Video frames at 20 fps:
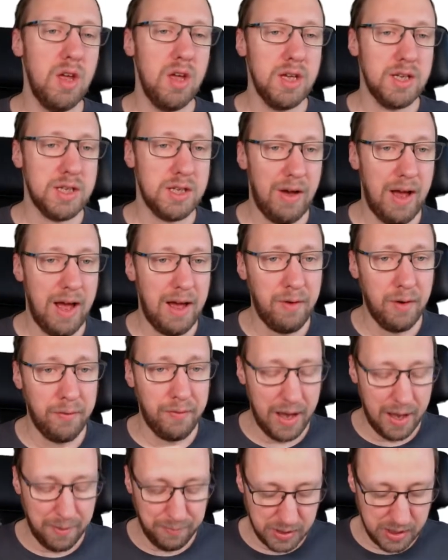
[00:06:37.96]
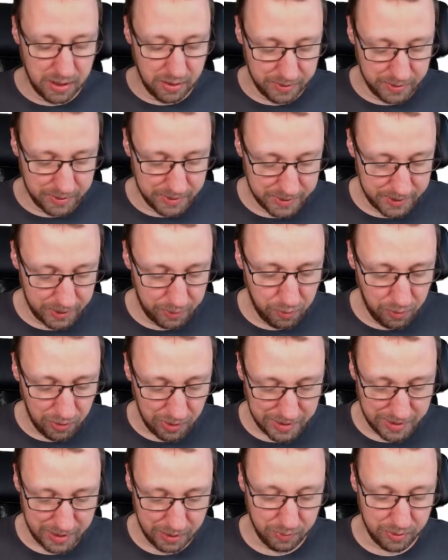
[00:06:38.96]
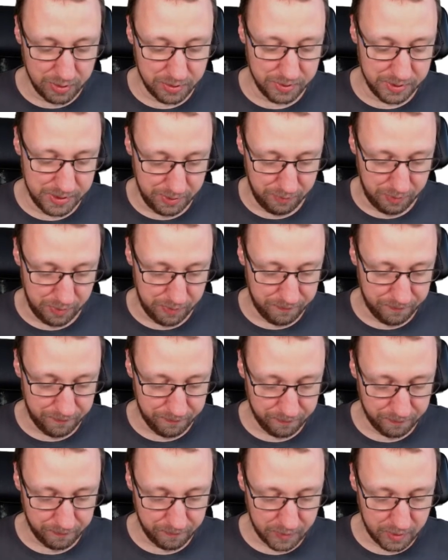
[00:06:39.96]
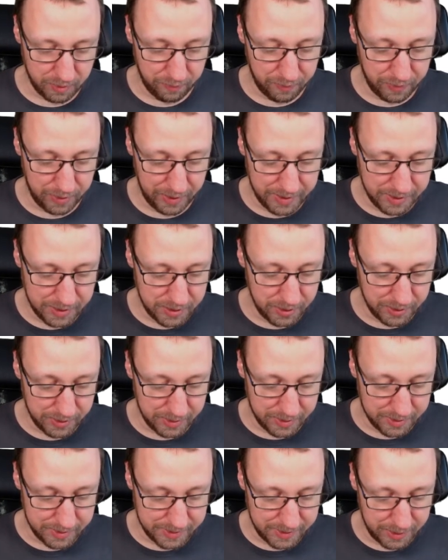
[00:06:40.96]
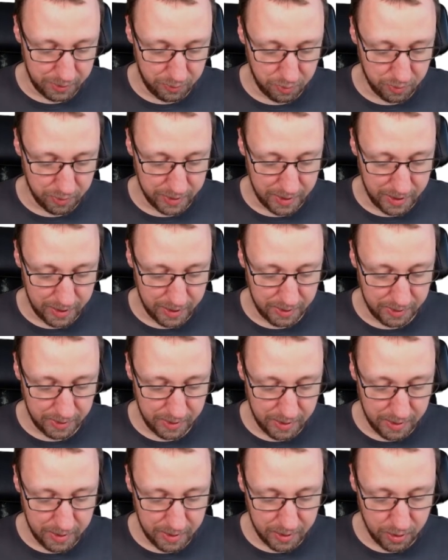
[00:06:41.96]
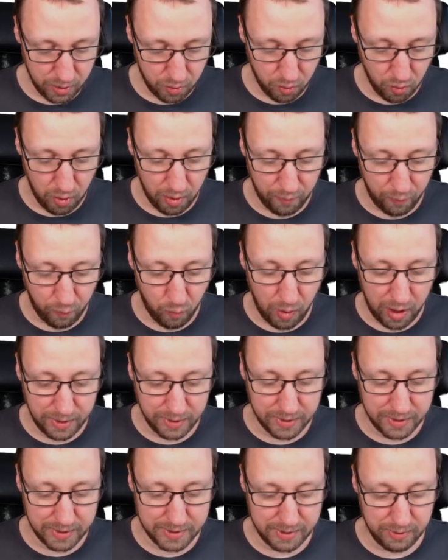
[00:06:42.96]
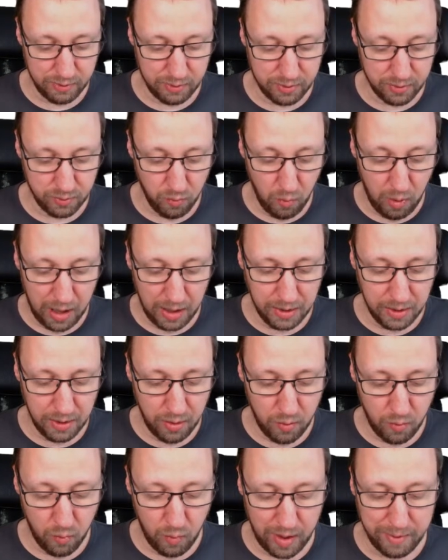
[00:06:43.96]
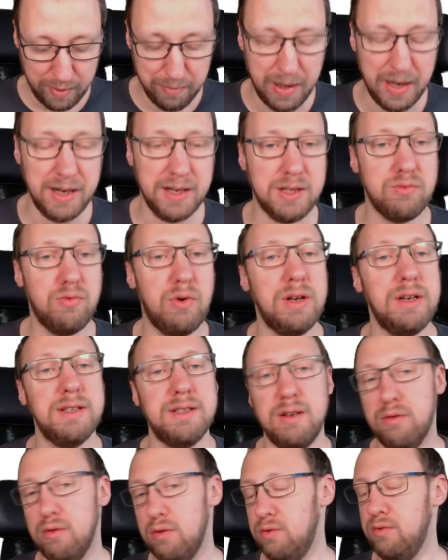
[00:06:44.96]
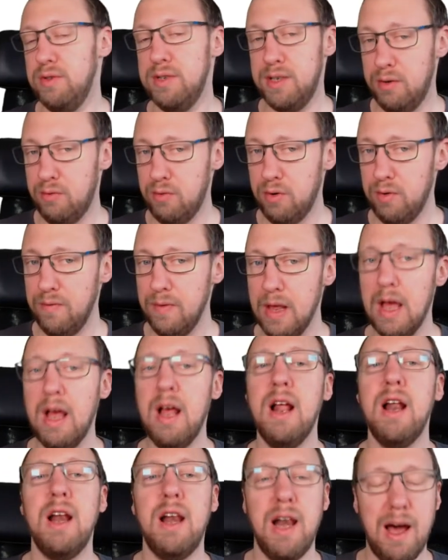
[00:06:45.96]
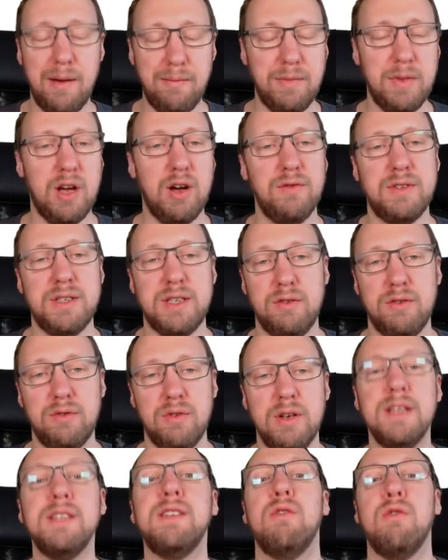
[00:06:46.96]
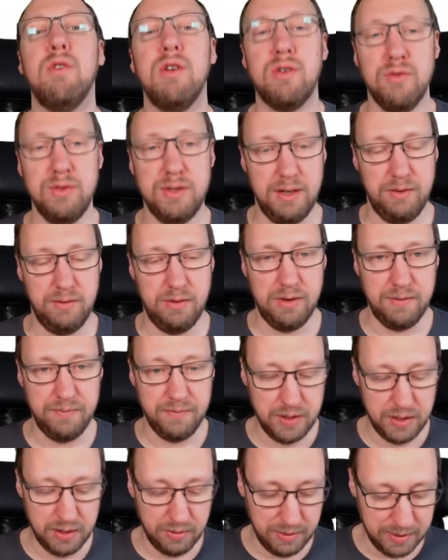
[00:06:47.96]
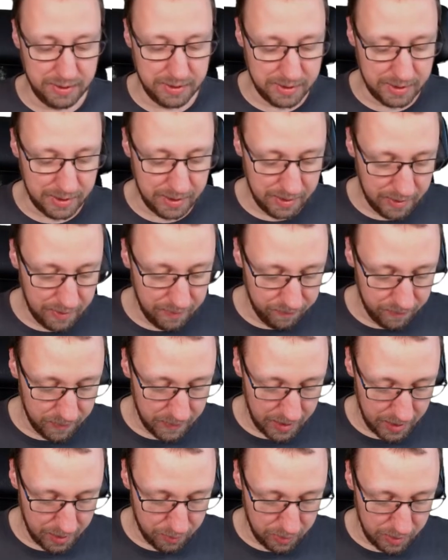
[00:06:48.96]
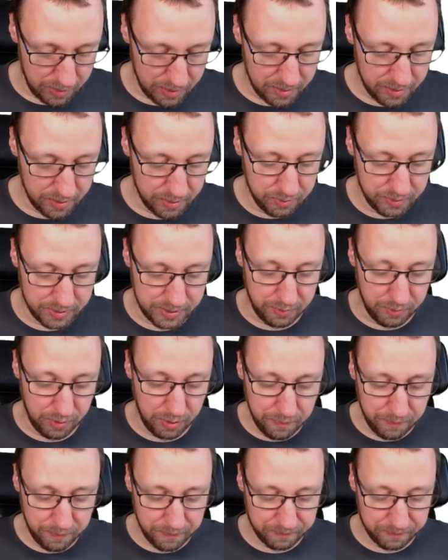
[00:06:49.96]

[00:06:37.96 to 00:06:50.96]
So f of epsilon 0 is equal to 0. So if we insert 0 here, rho of 1 is equal to 1, 1 minus 1 is equal to 0, lambda of 0 is equal to 0. So this is equal to 0.